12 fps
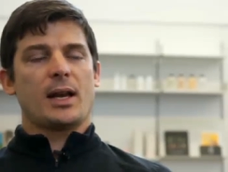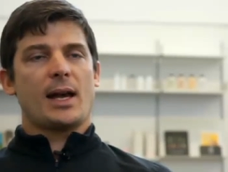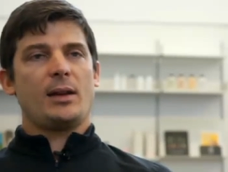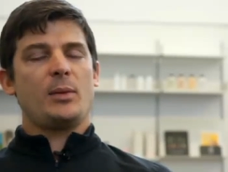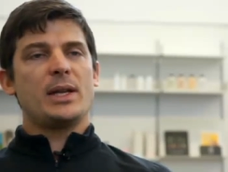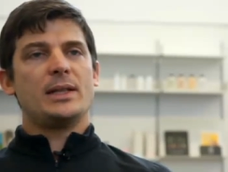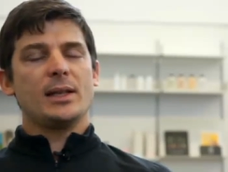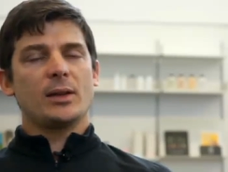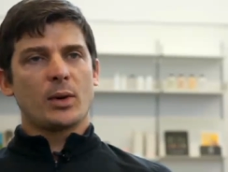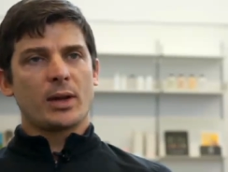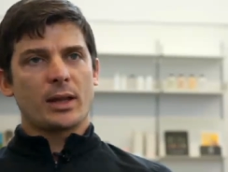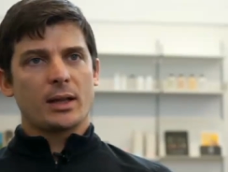How do we
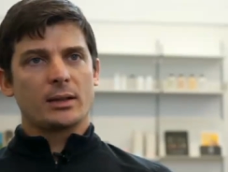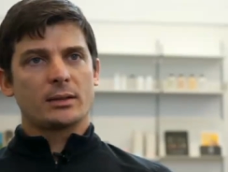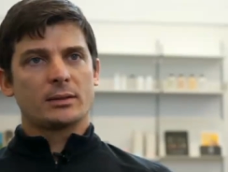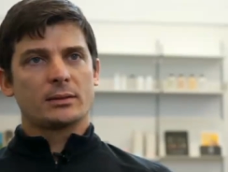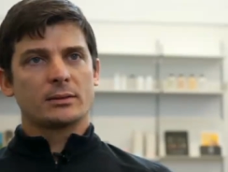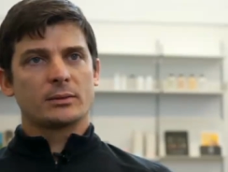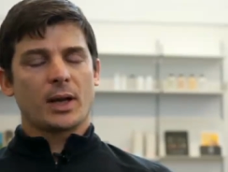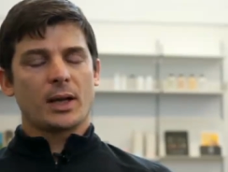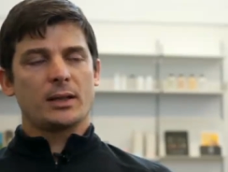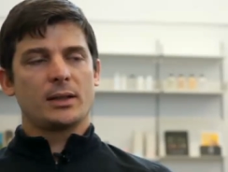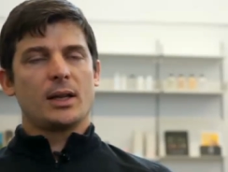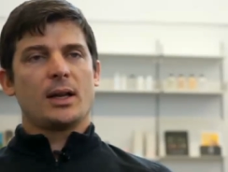deal with it, right?